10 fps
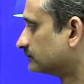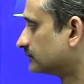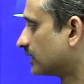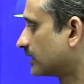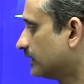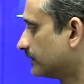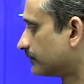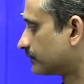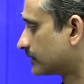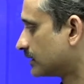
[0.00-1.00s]
Okay.
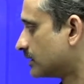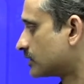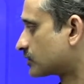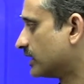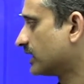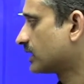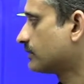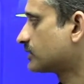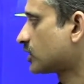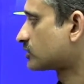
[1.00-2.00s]
So here comes
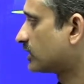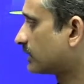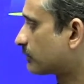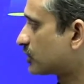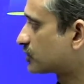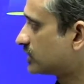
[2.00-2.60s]
osmotic pressure.